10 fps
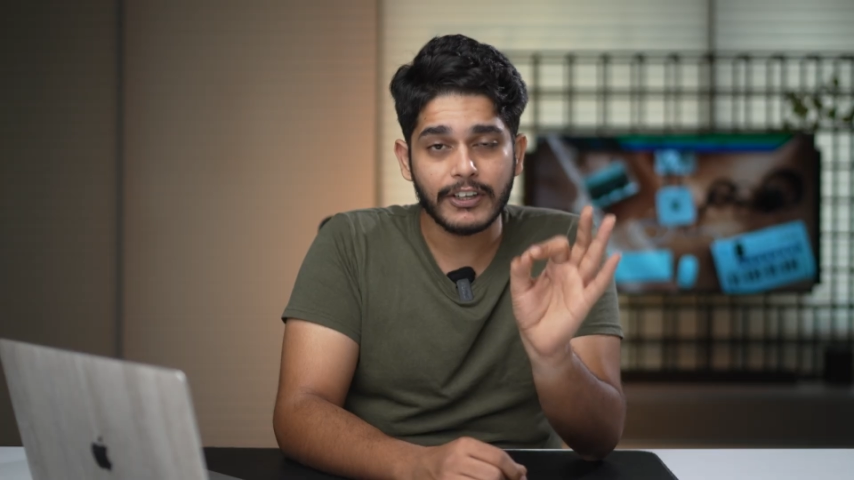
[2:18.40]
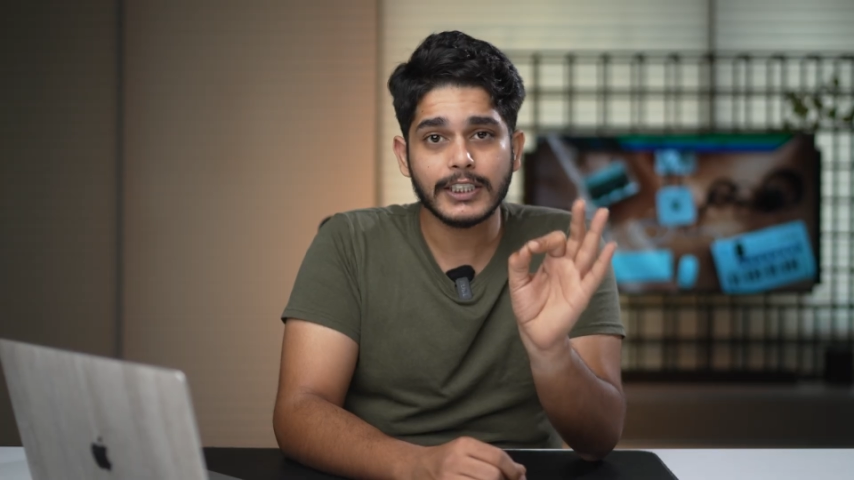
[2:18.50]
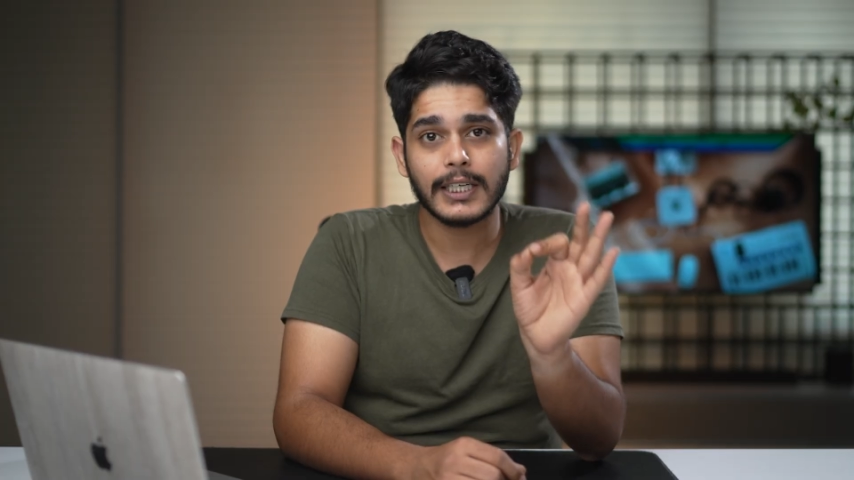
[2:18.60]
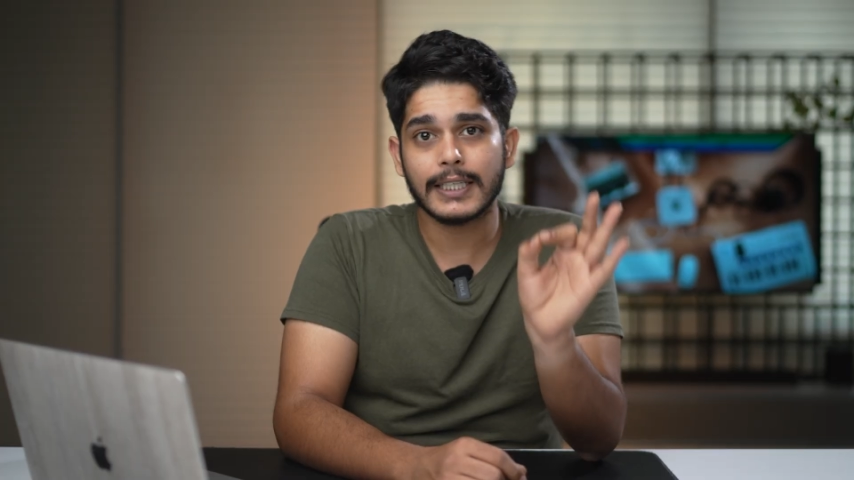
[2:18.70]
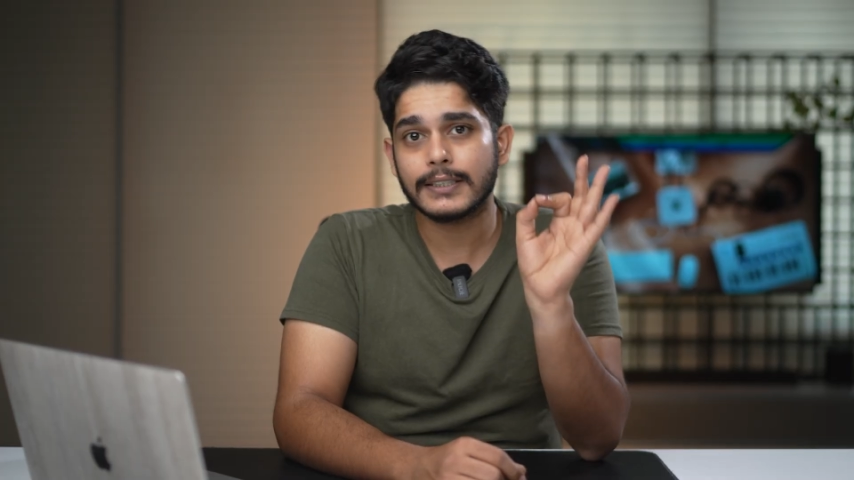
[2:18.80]

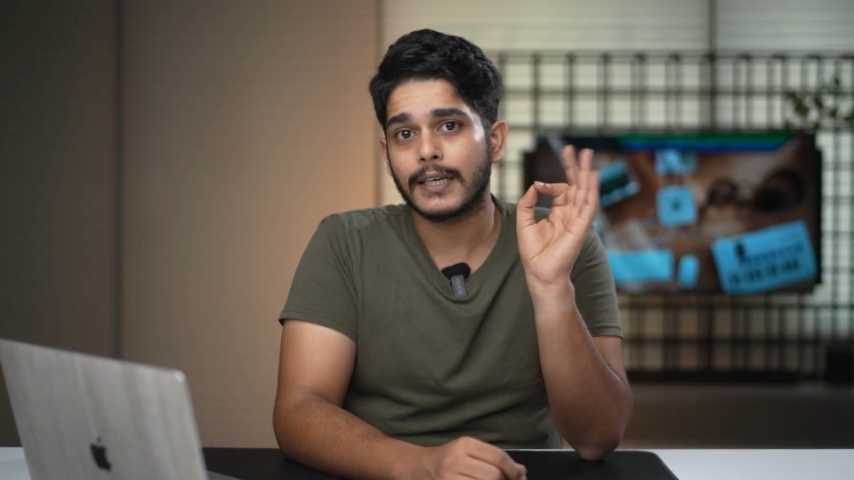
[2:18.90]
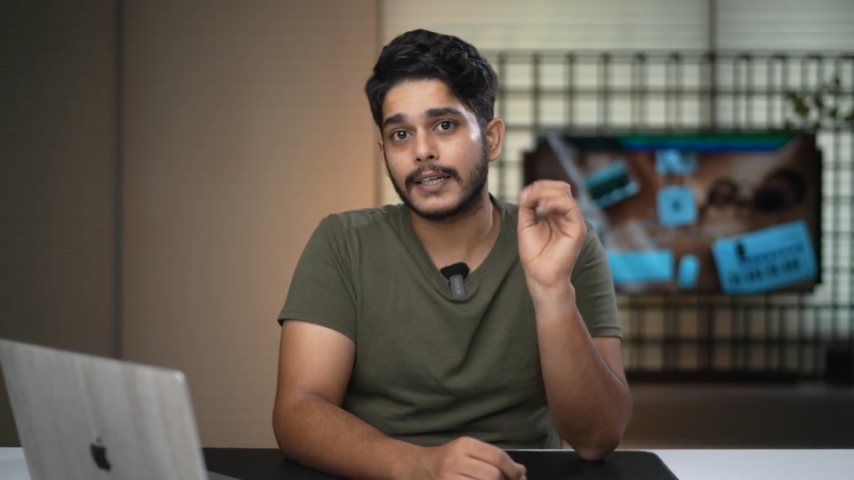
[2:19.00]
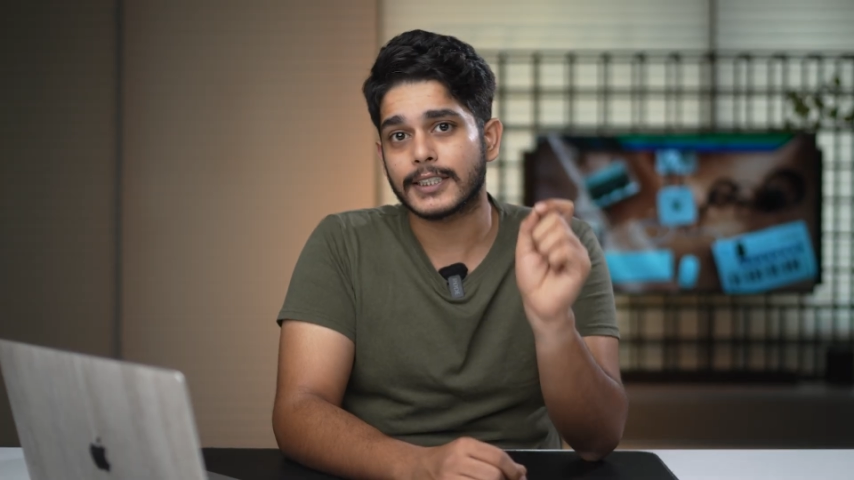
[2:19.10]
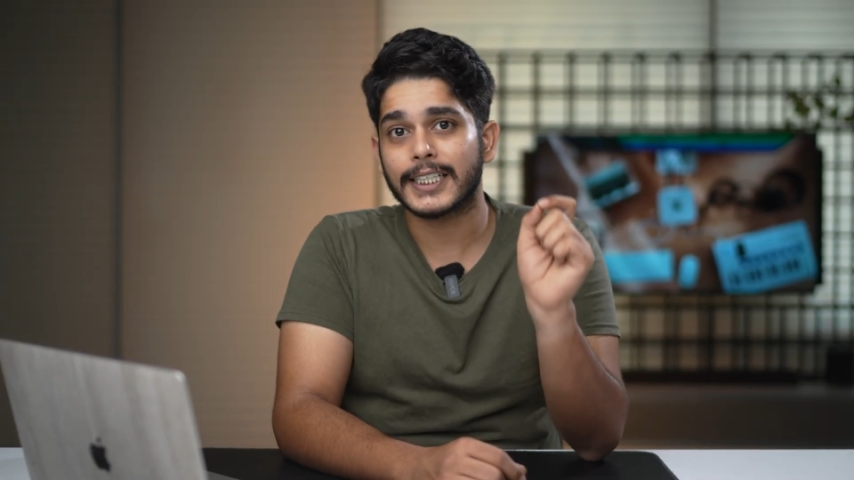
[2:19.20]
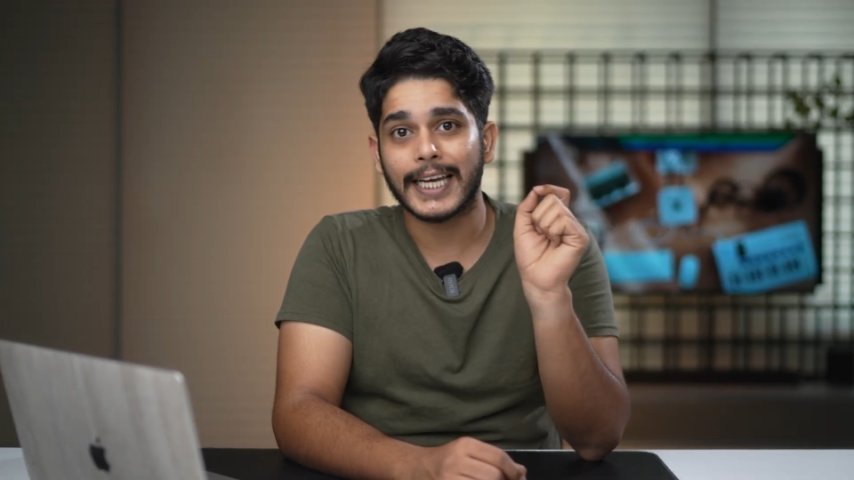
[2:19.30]
feature list
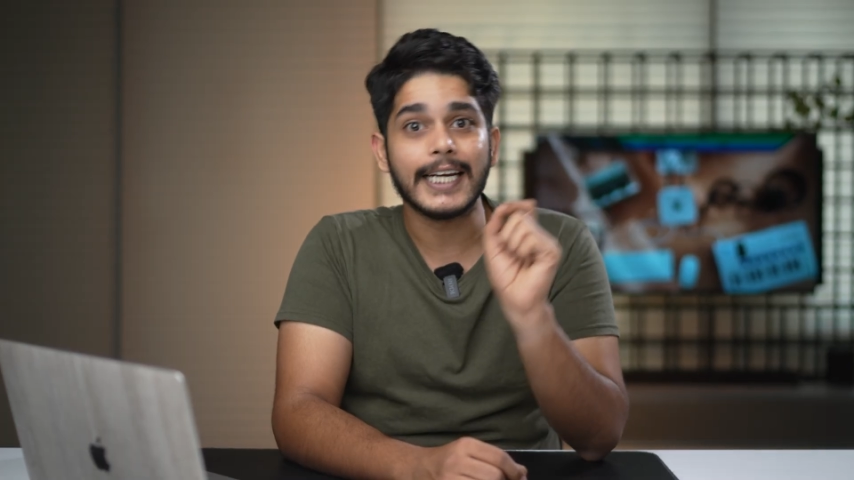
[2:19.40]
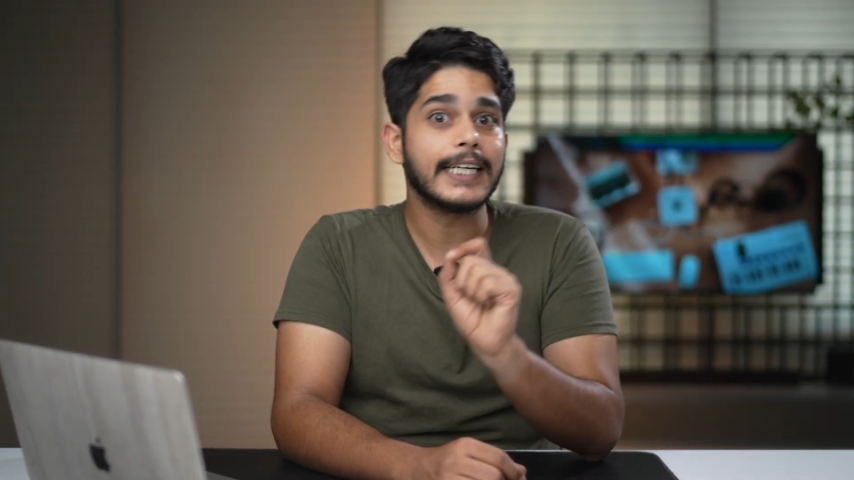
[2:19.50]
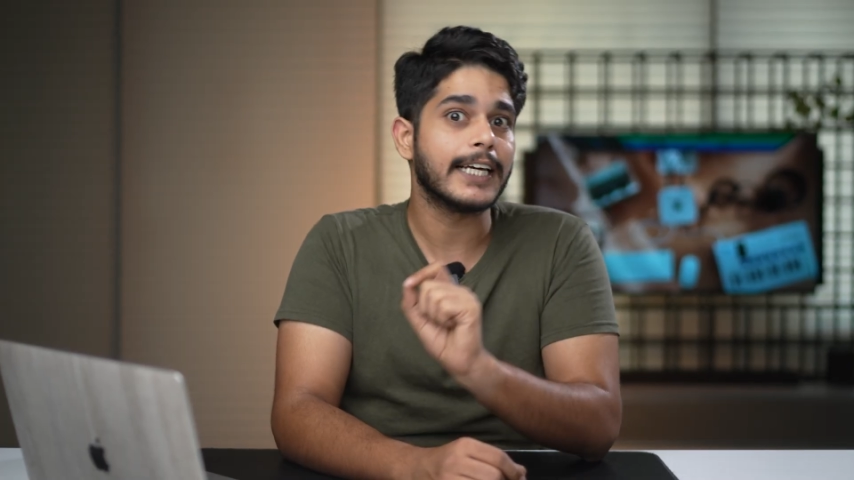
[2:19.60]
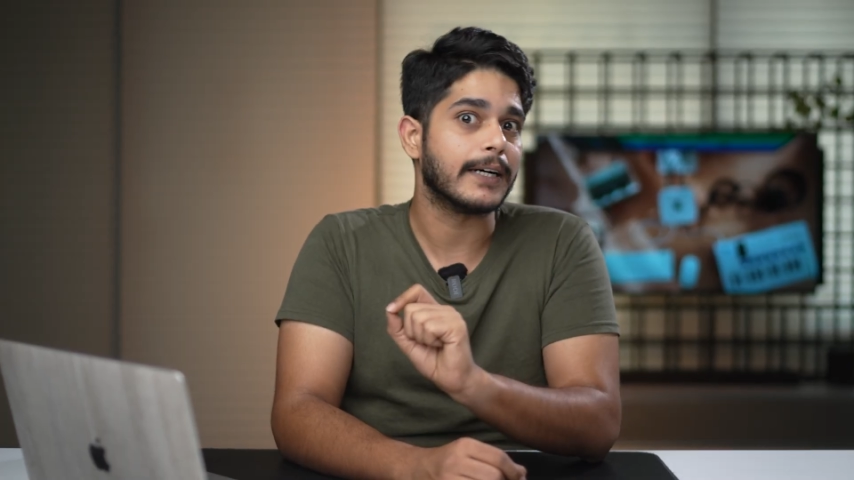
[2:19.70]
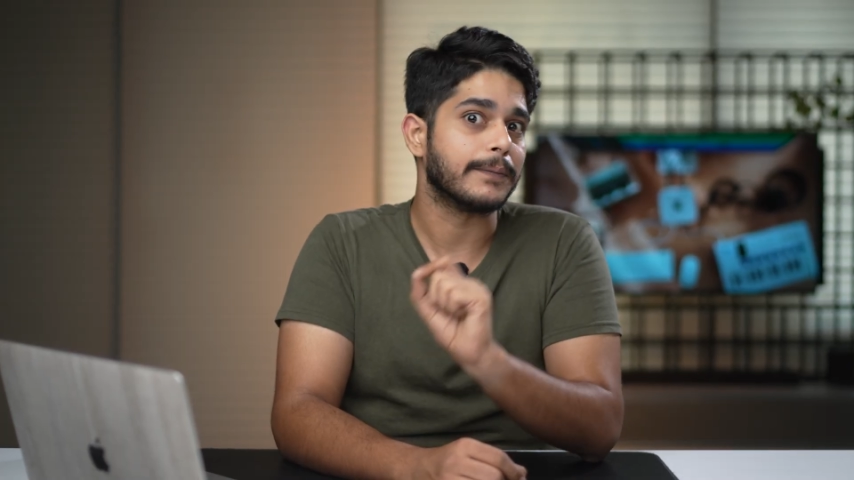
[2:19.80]
doesn't end
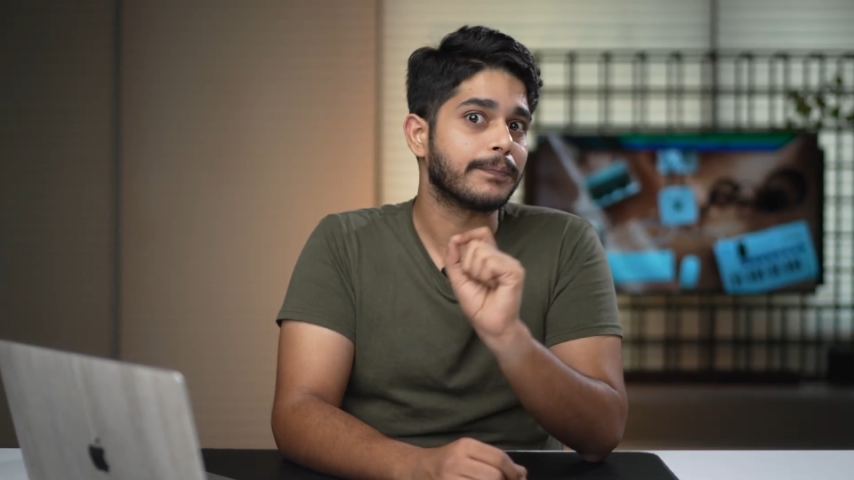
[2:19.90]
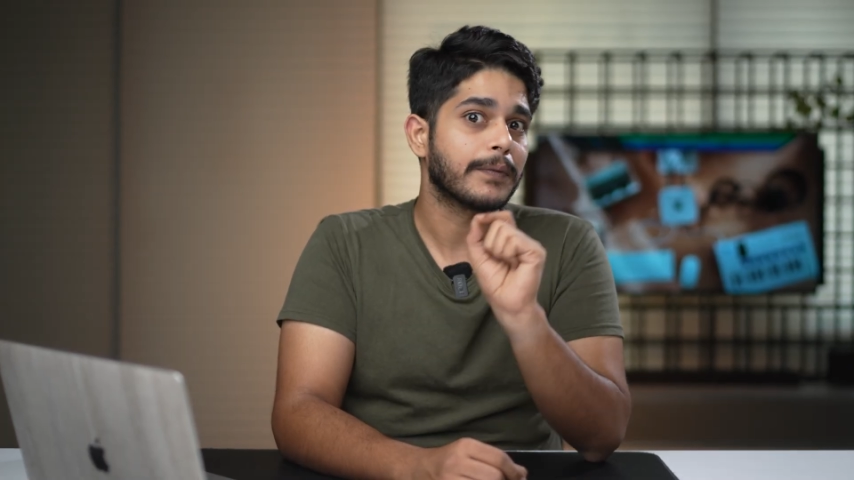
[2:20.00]
here,